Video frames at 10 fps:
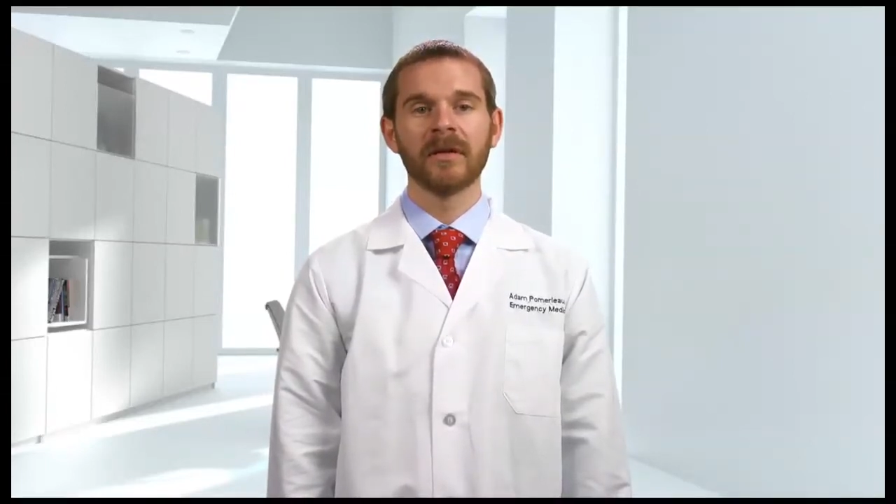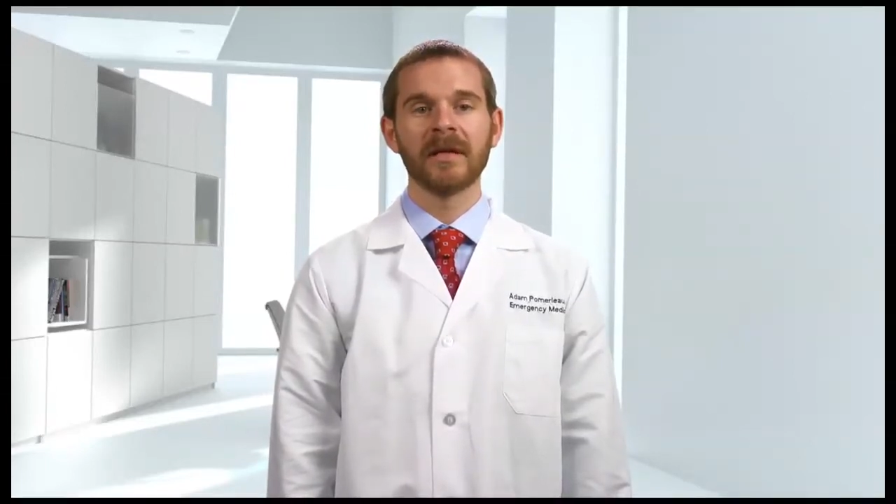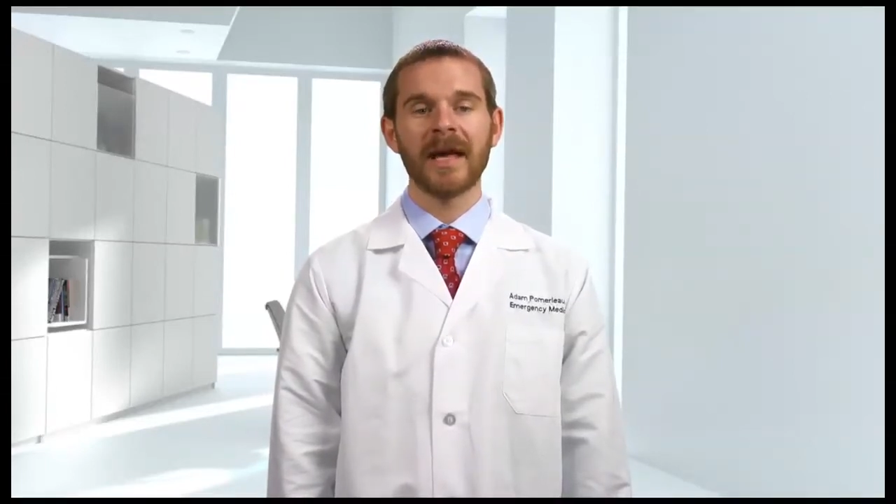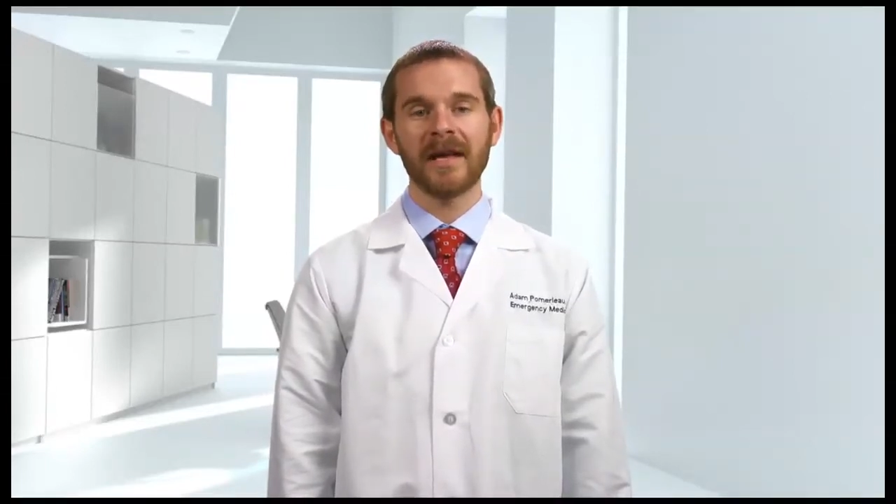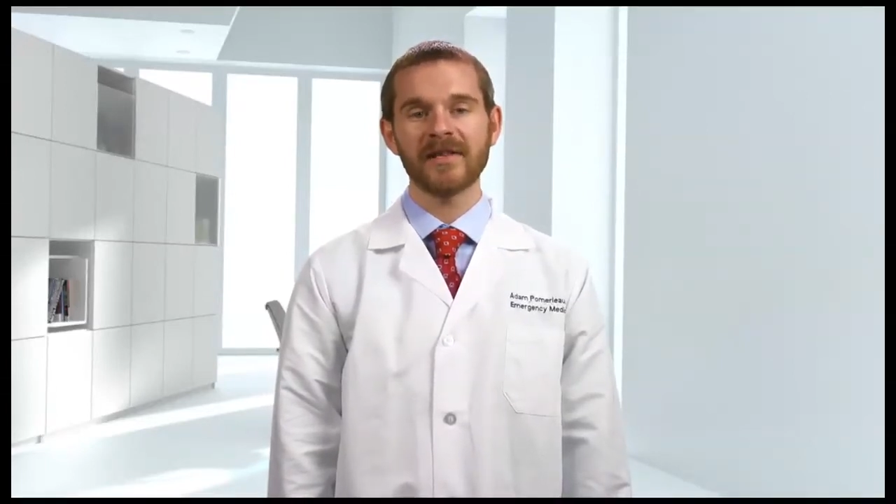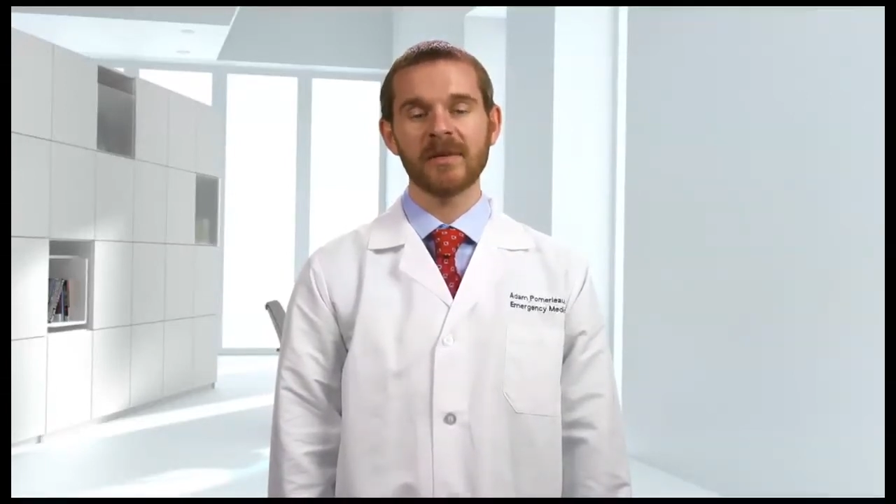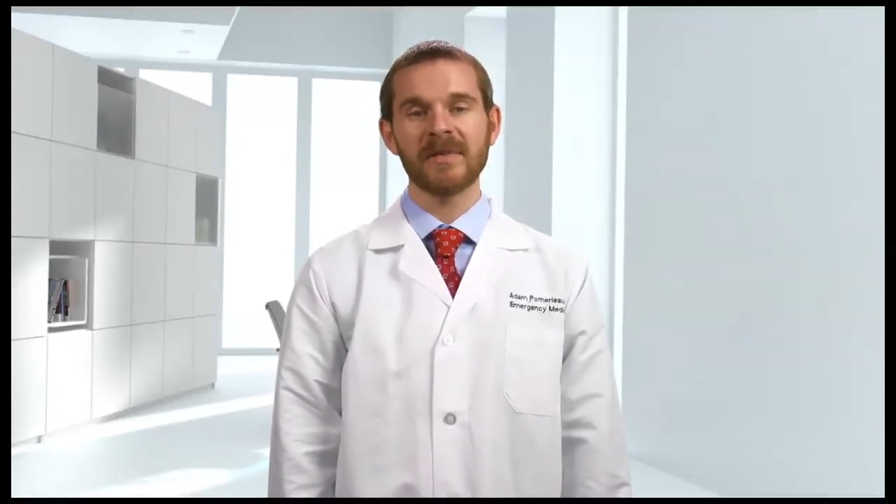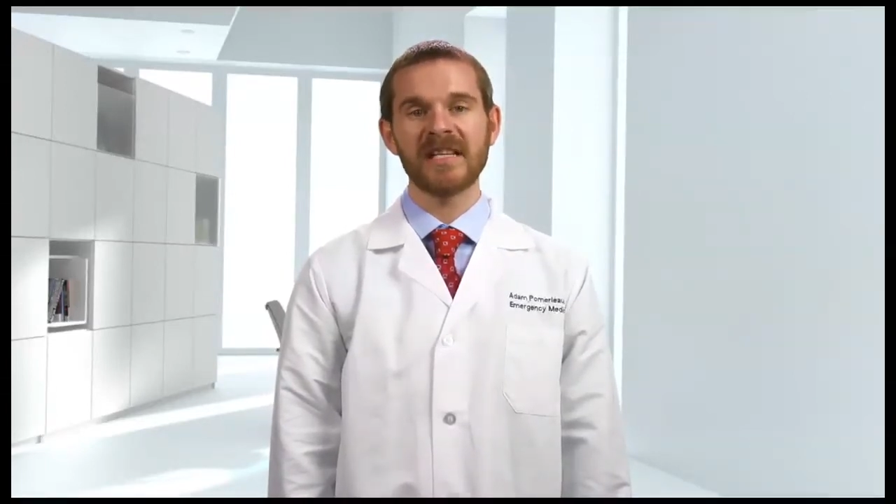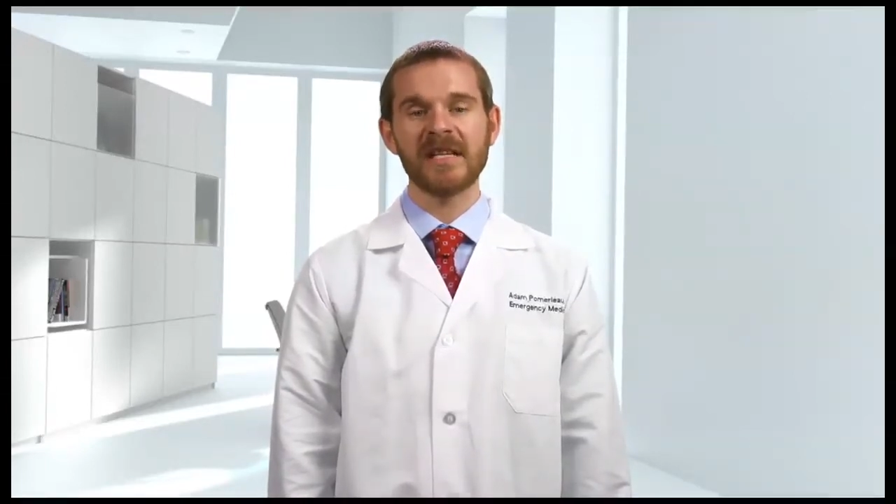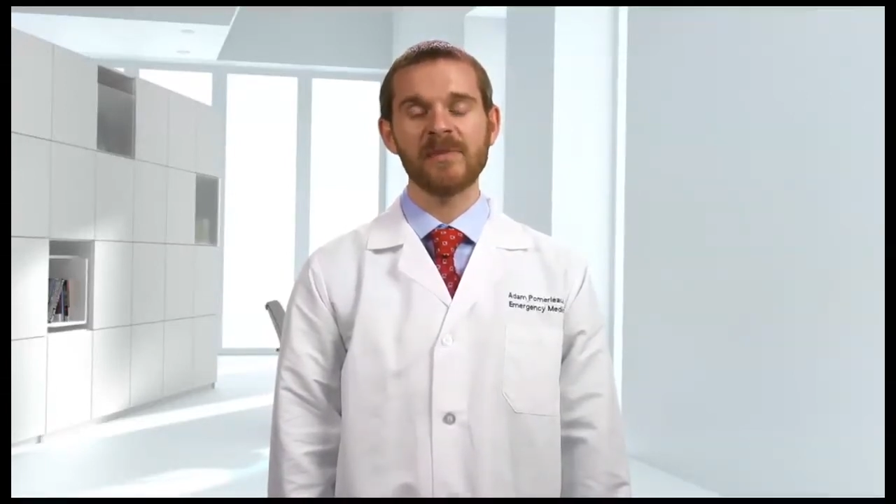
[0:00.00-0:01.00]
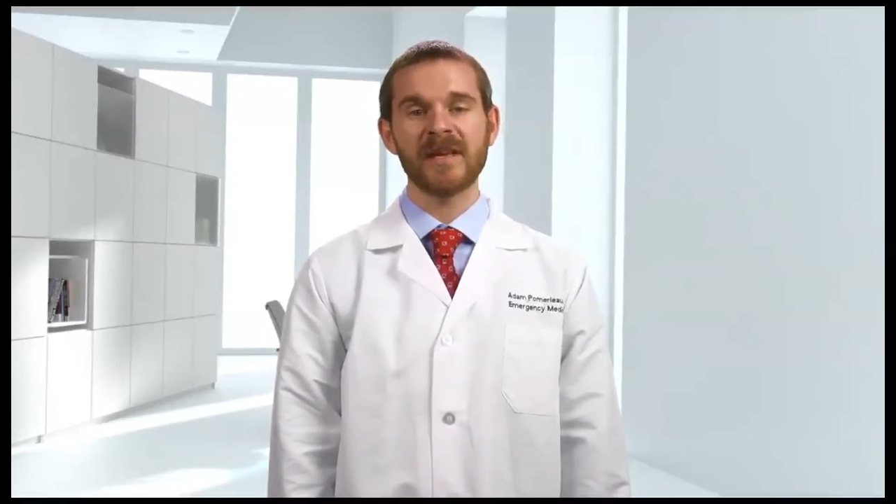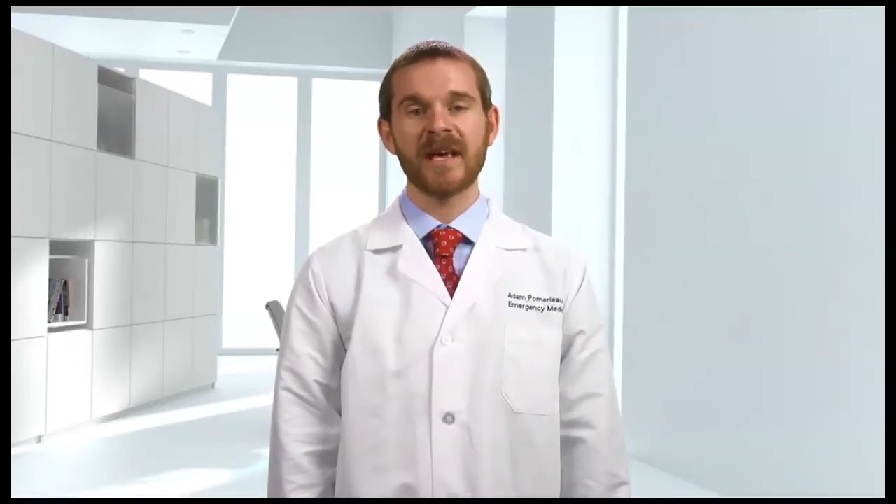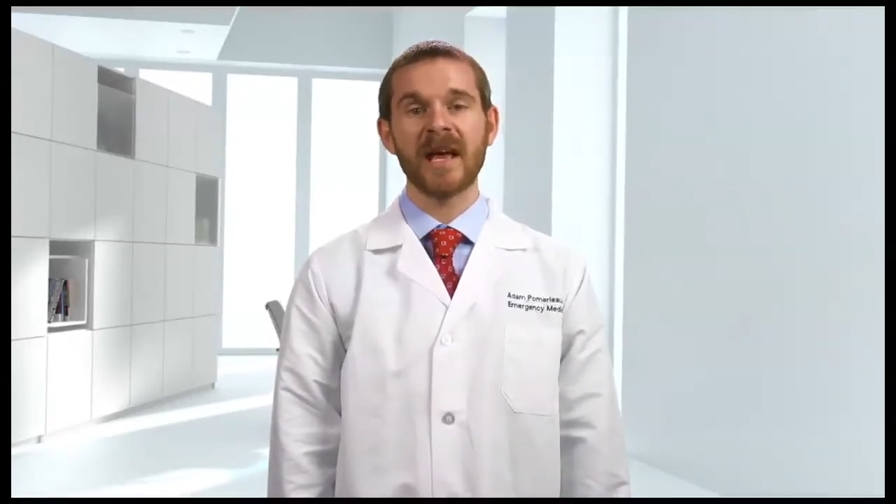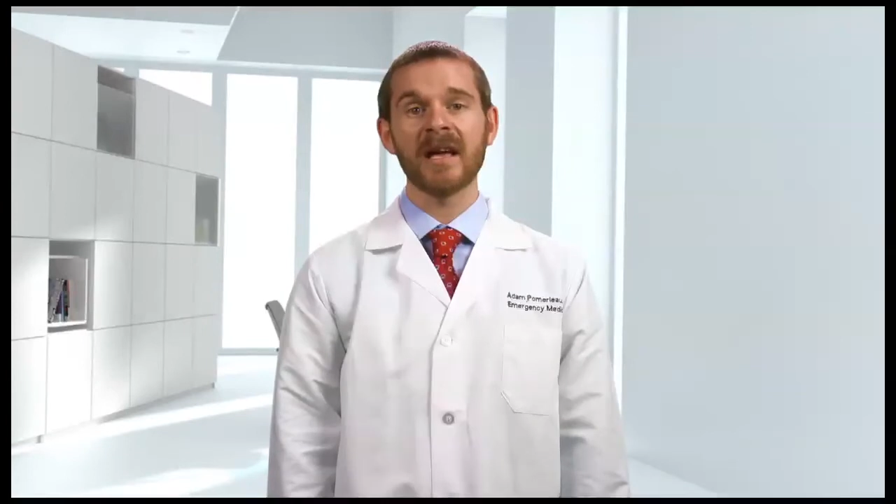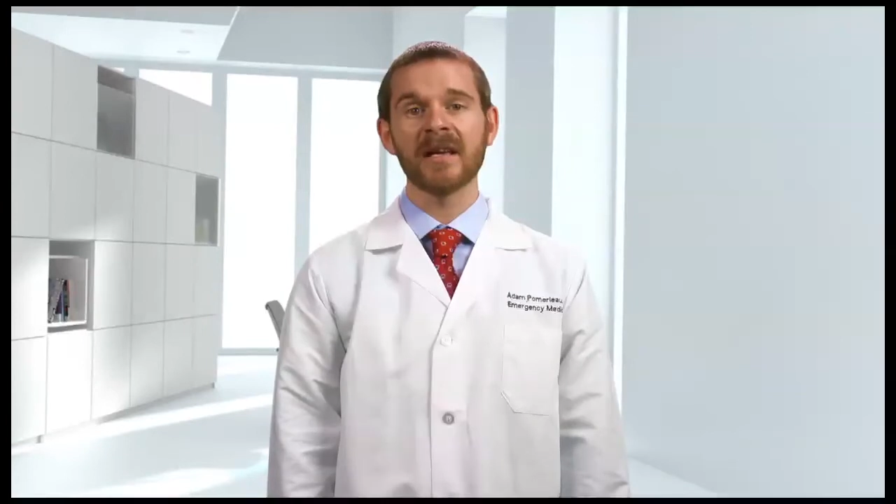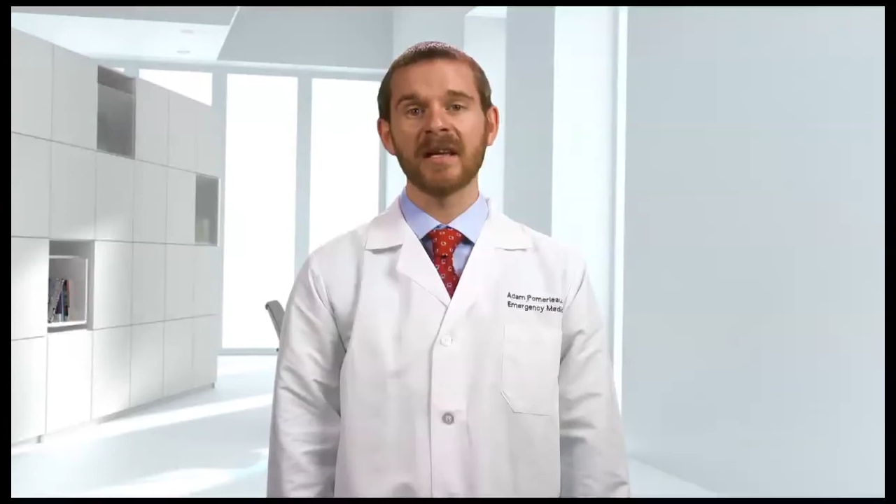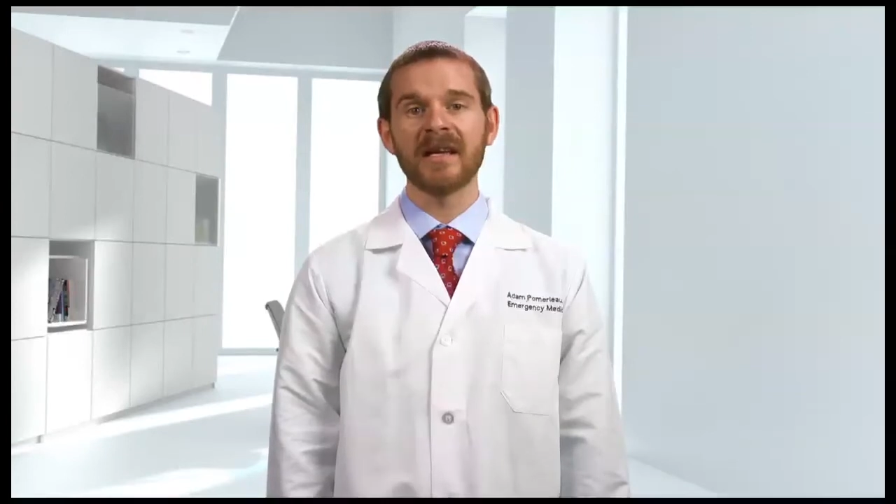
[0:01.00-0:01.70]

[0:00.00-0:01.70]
Calcium Dtpa